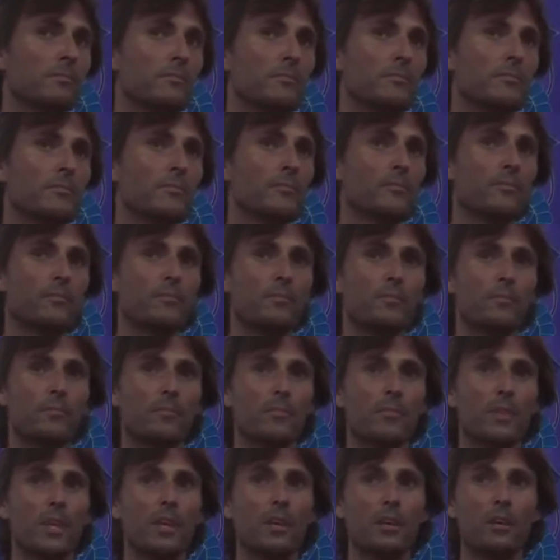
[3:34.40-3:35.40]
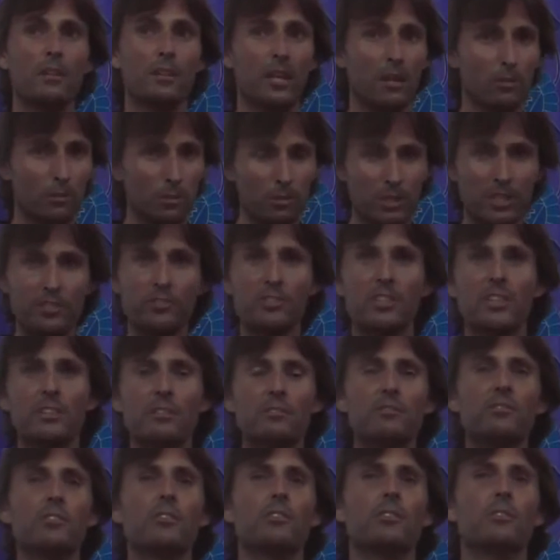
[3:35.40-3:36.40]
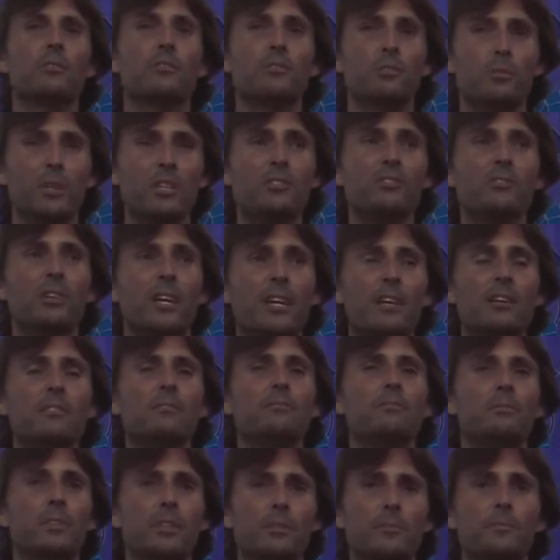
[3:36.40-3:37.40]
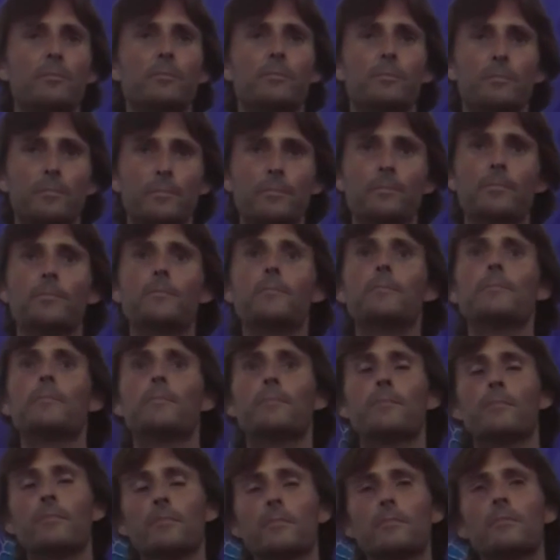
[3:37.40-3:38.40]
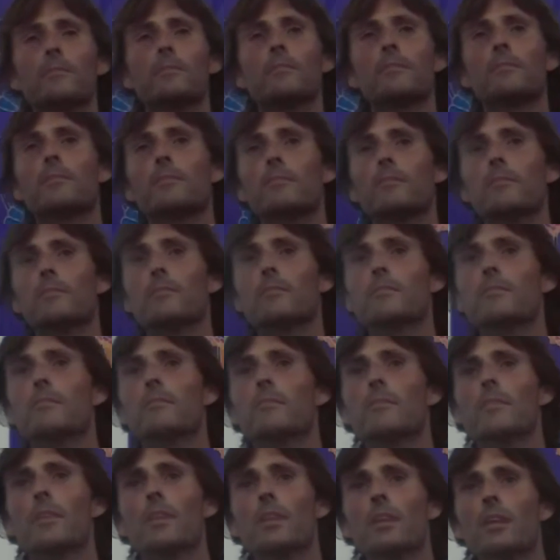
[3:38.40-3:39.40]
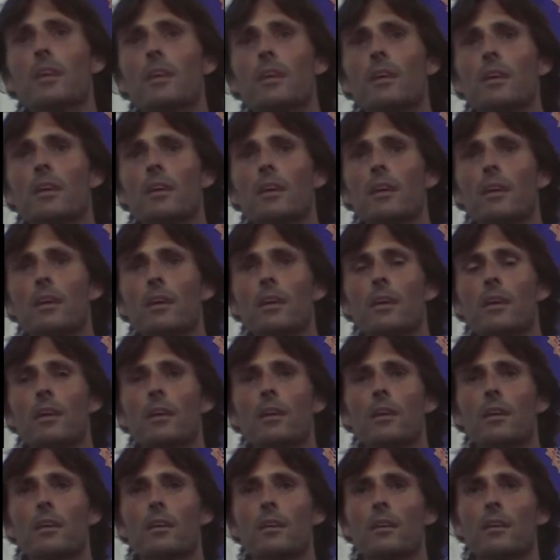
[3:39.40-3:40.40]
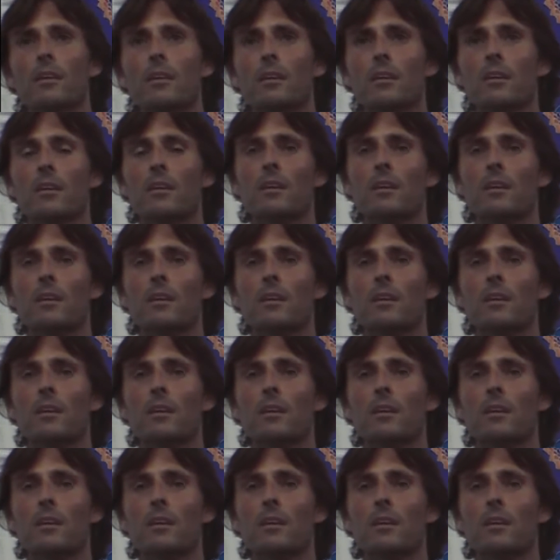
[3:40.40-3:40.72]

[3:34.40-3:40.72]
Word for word: They're all listening, aren't they? They're all listening to us now. Yep. You're talking about past scriptures.